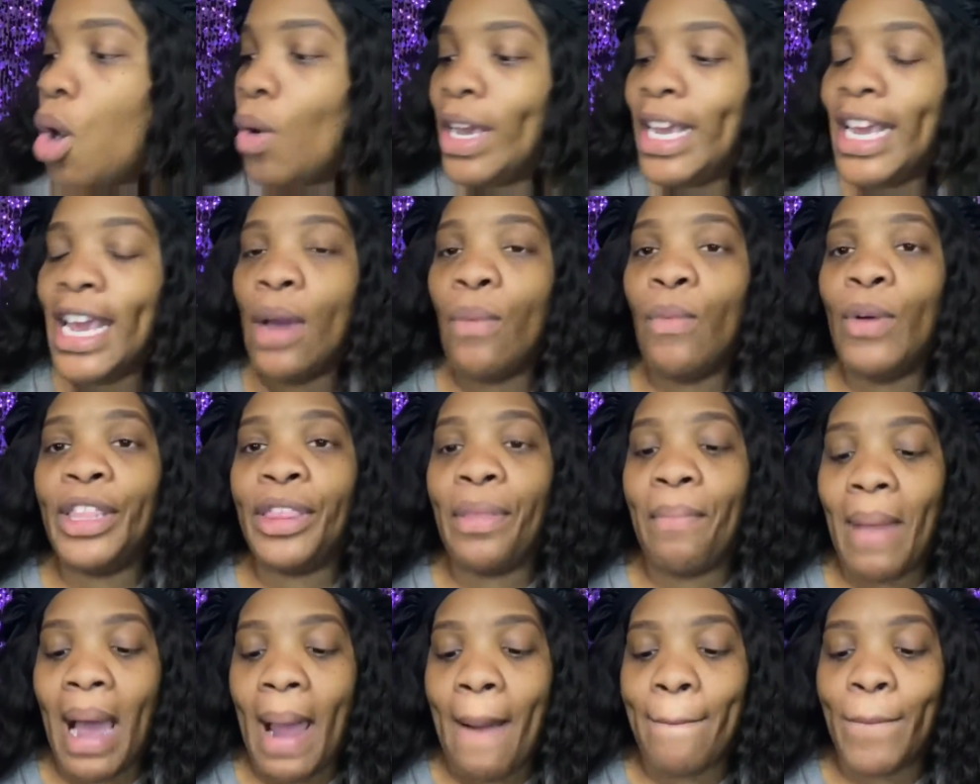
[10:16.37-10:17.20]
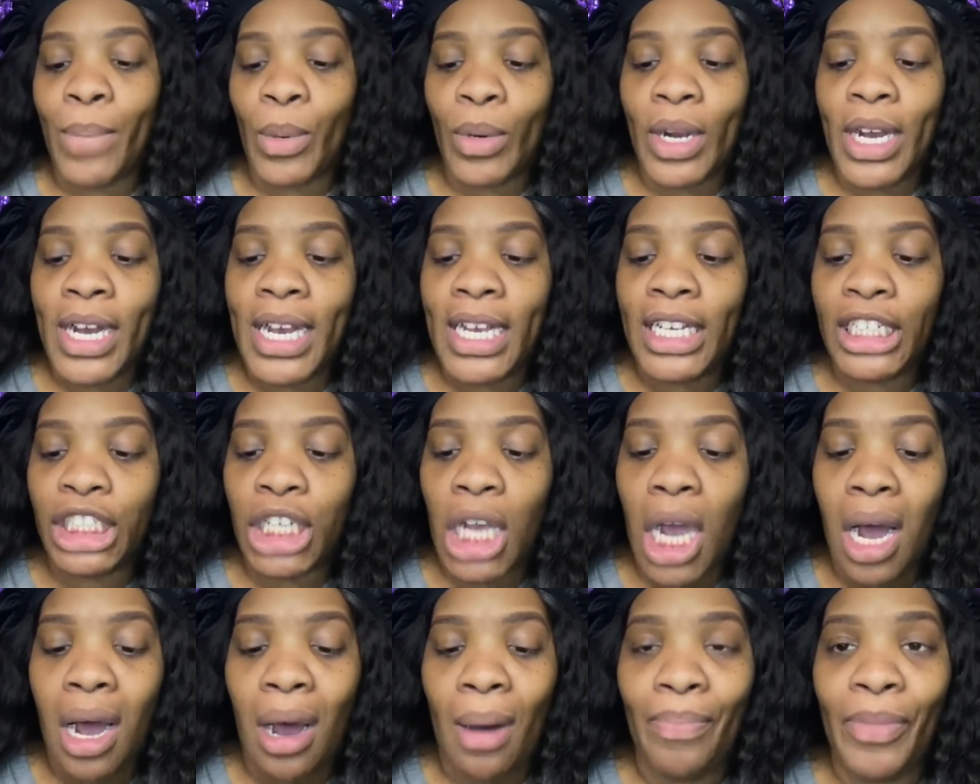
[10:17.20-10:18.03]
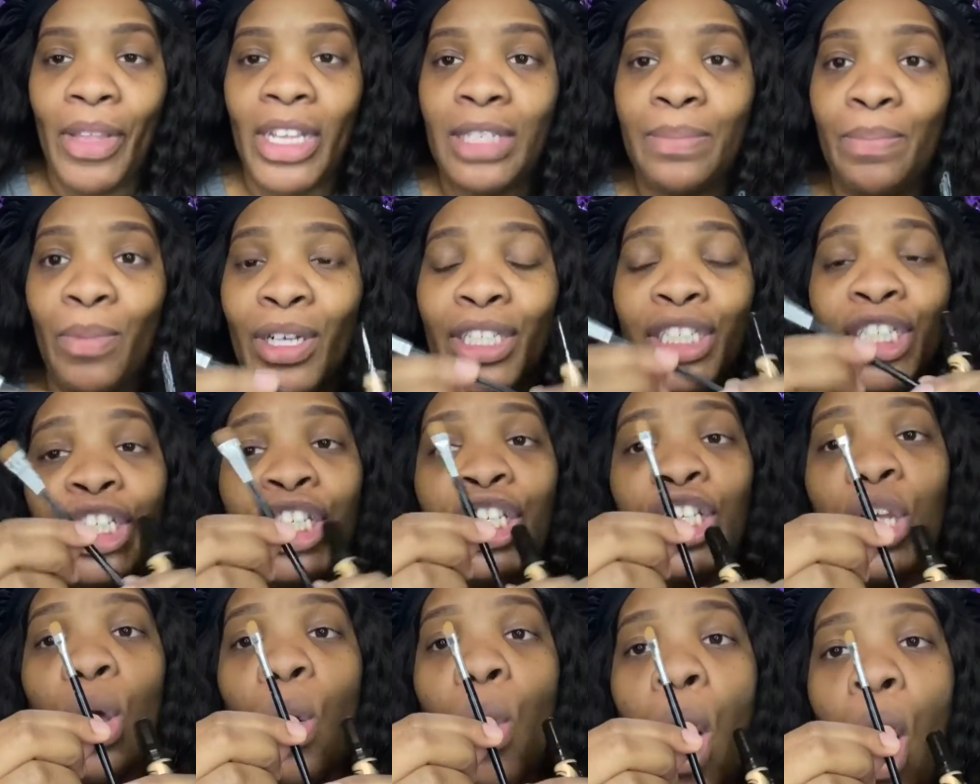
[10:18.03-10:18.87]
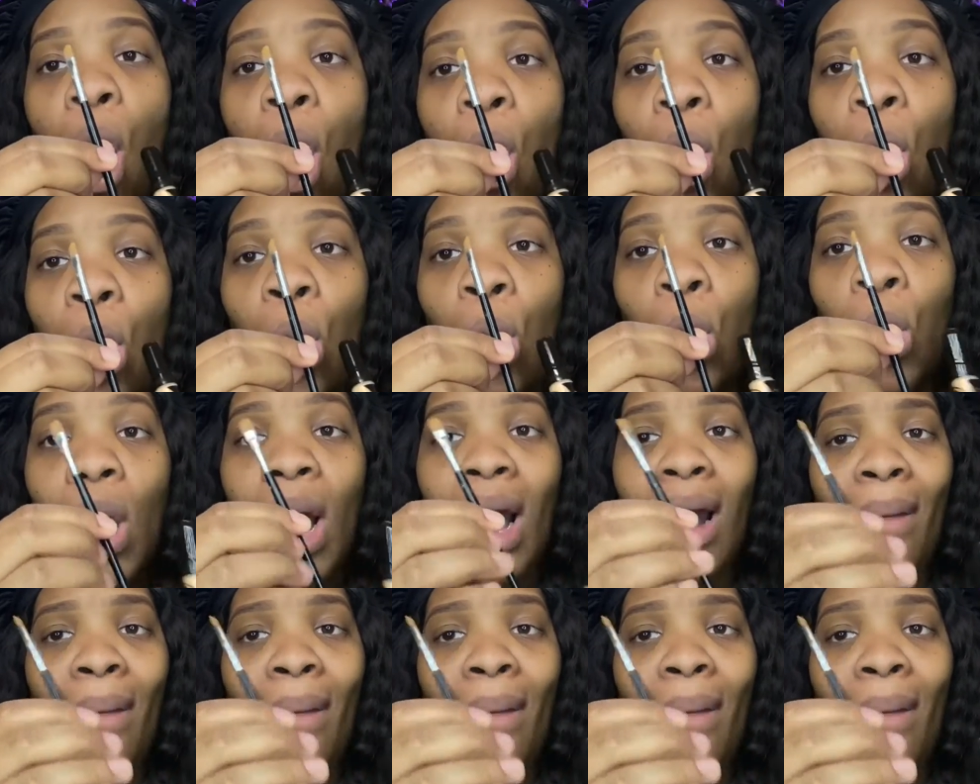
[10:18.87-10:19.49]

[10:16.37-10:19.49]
in with my brush. This brush is so old.